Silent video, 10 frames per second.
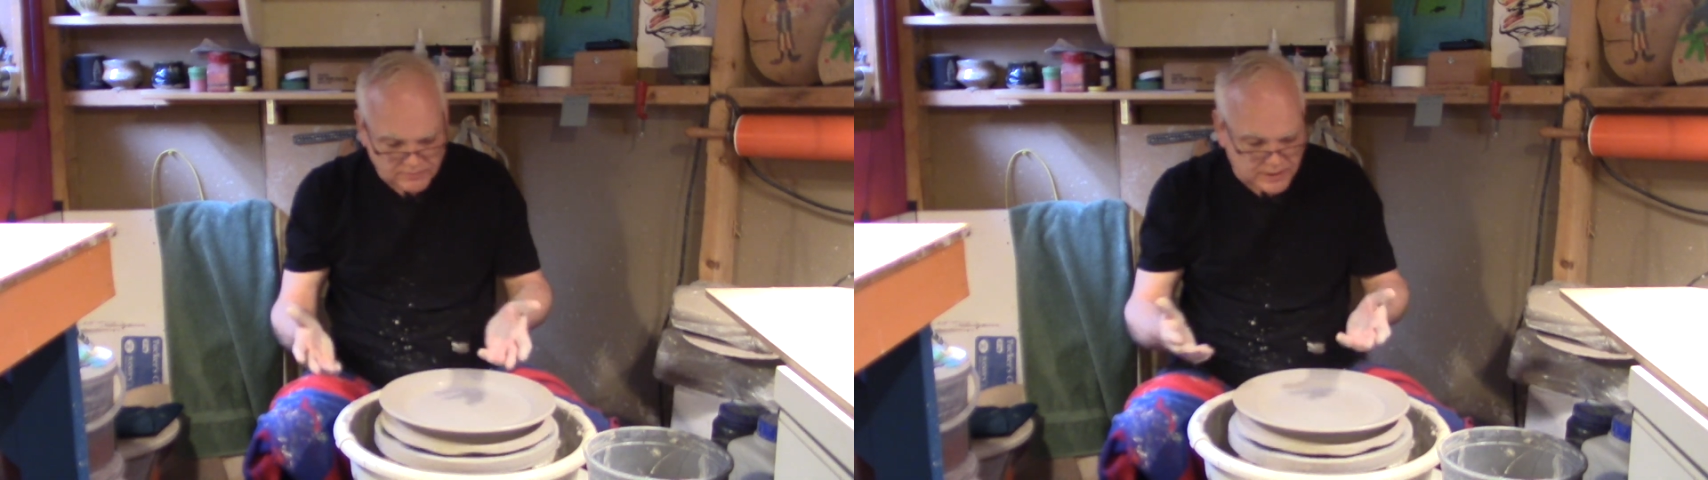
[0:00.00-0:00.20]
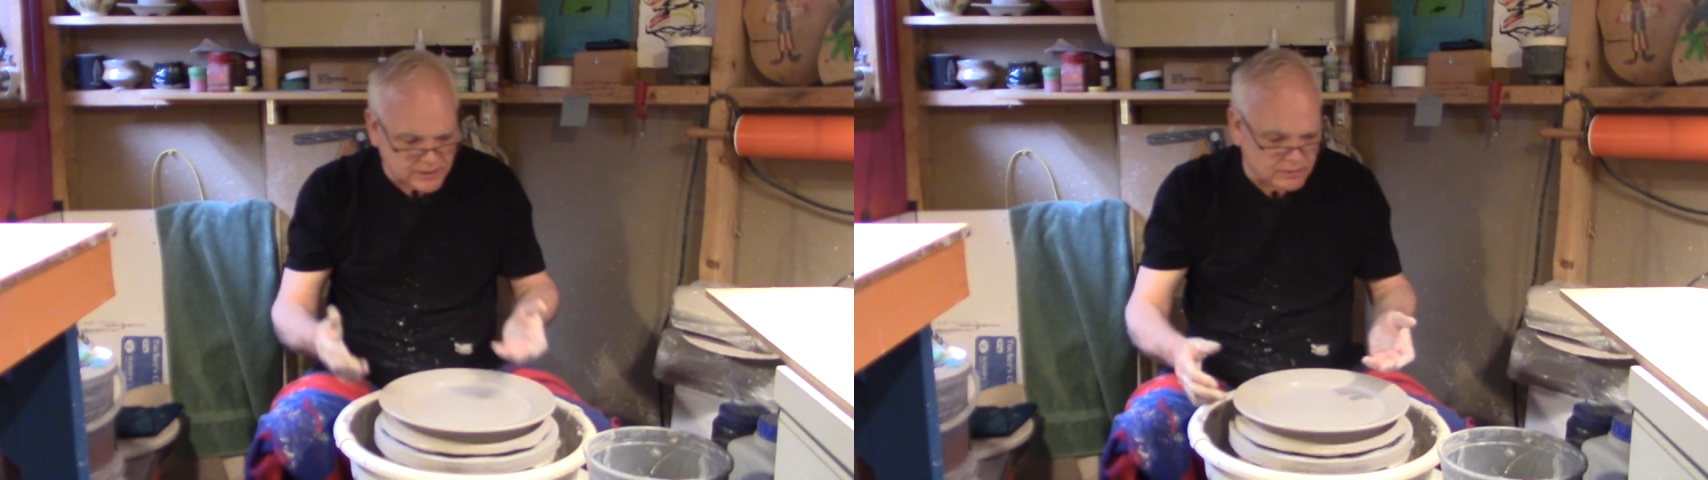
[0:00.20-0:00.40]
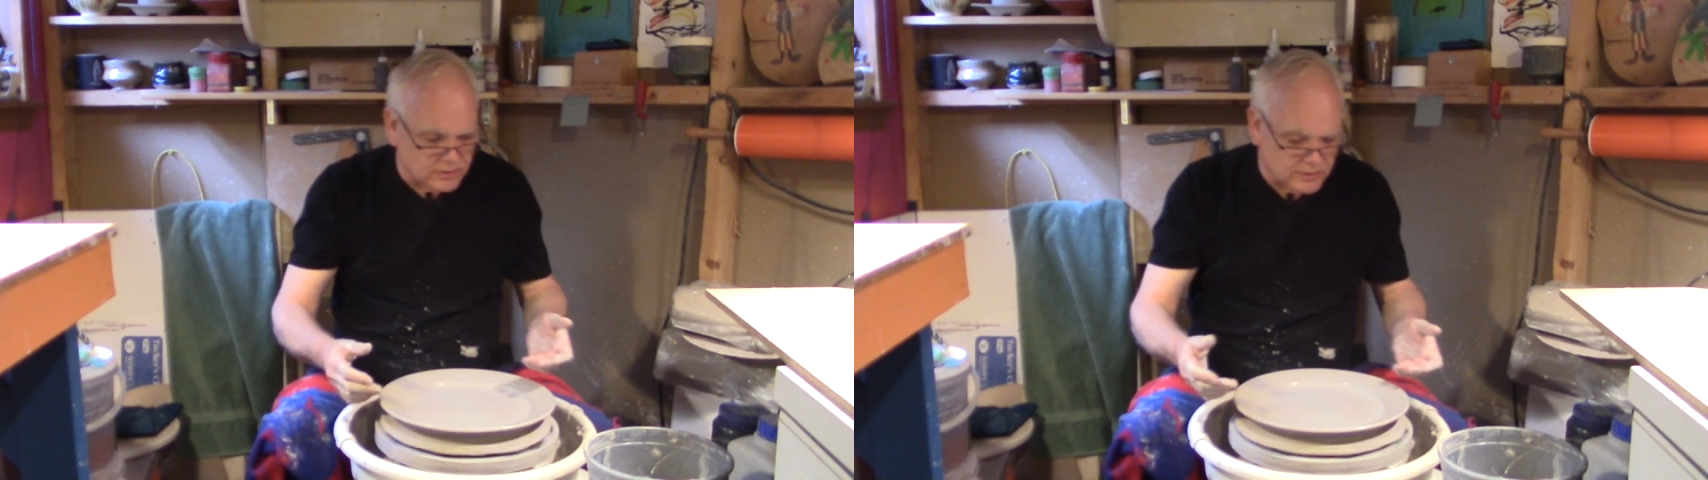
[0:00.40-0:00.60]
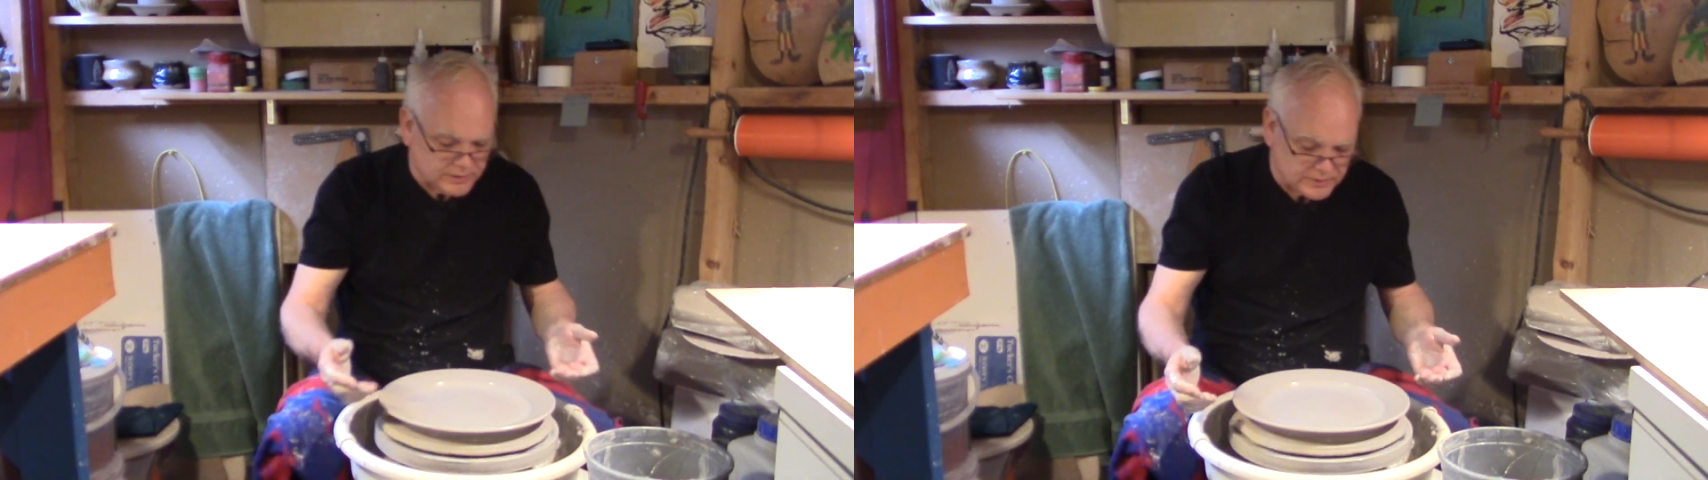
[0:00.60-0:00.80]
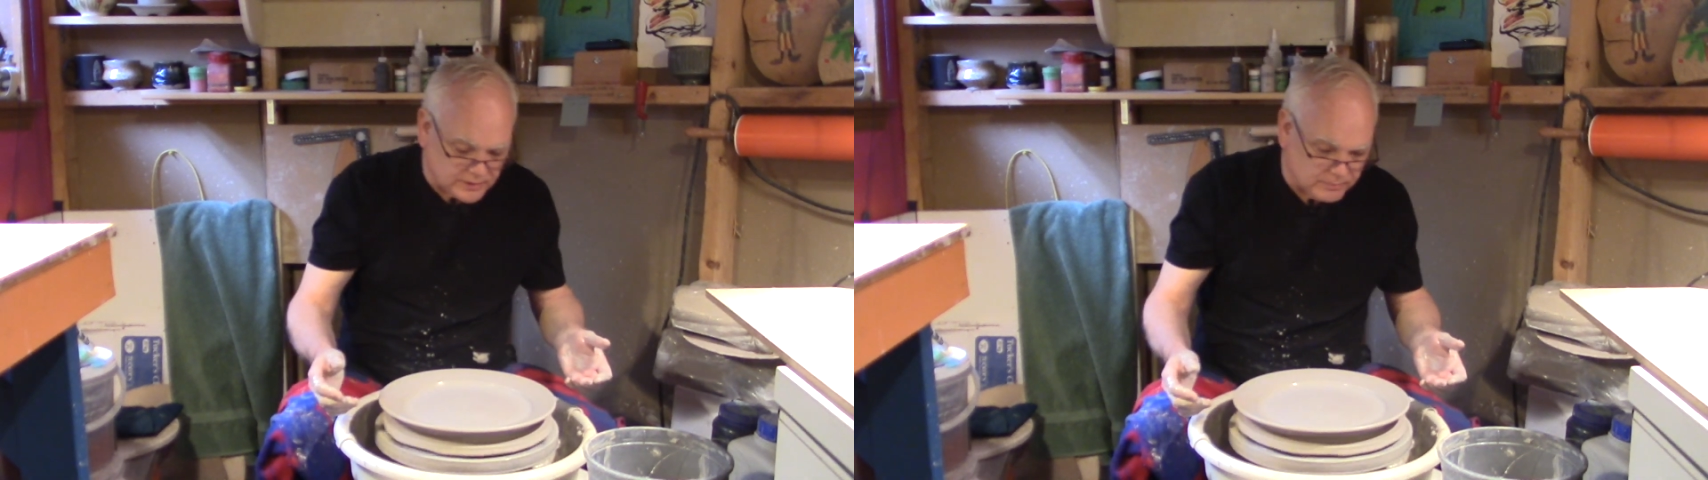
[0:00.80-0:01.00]
They're right here all
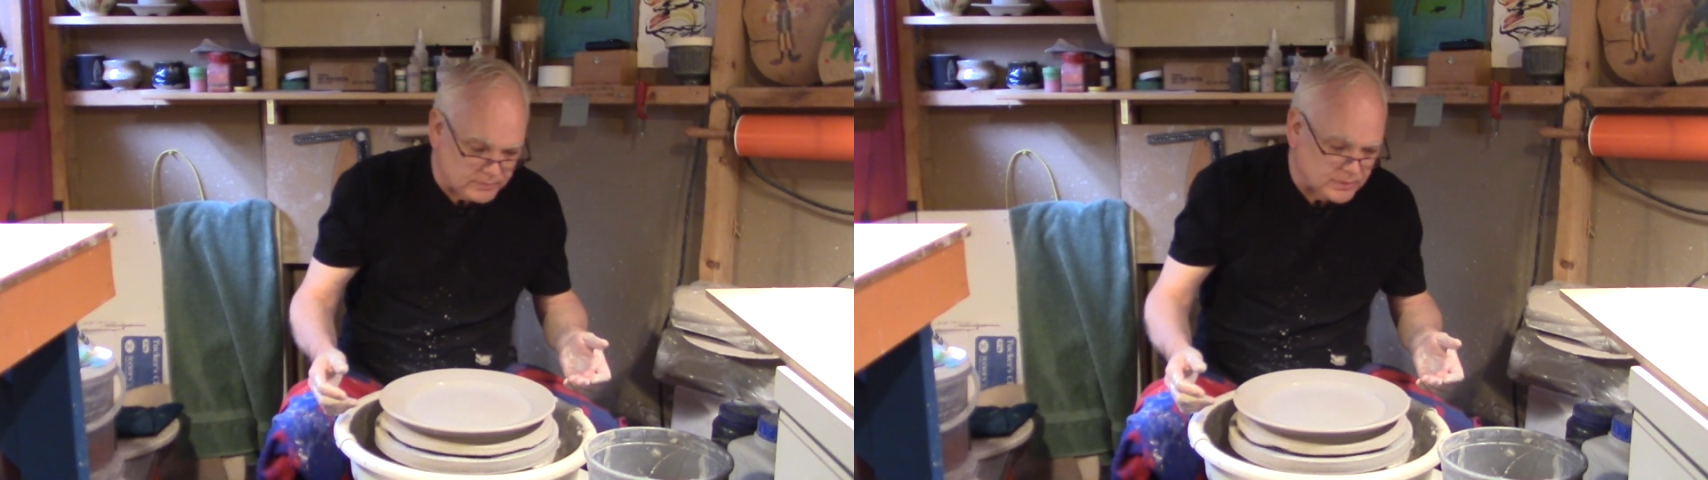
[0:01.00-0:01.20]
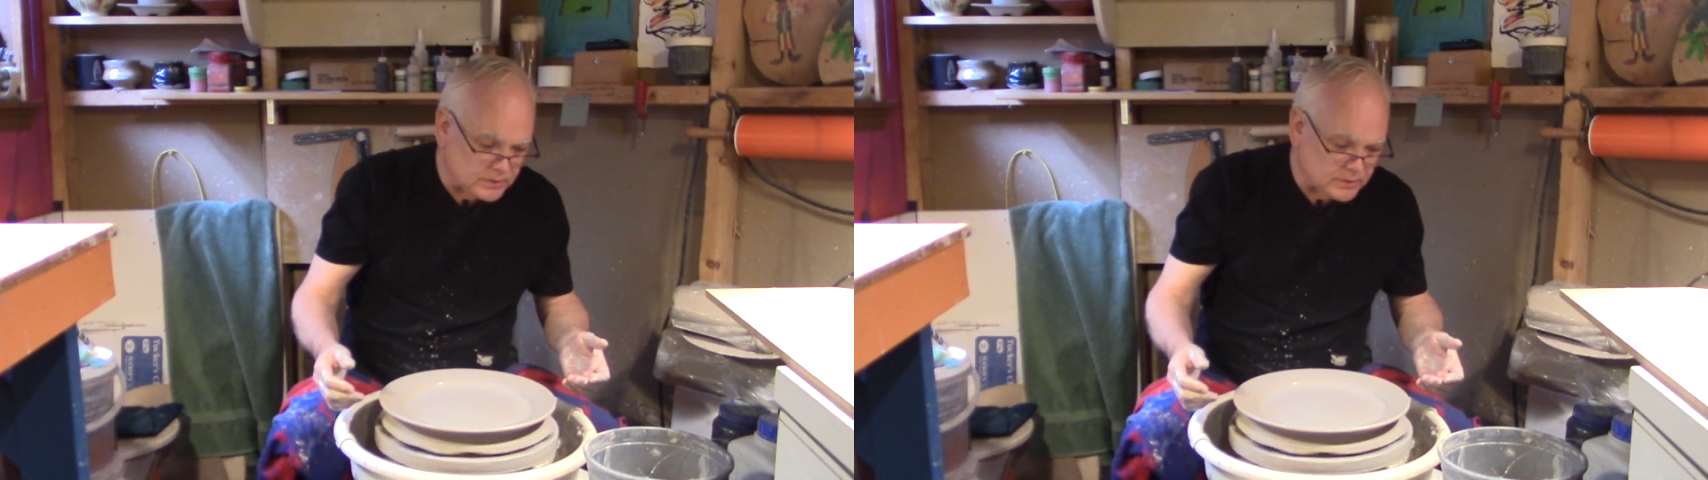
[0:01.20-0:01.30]
the time.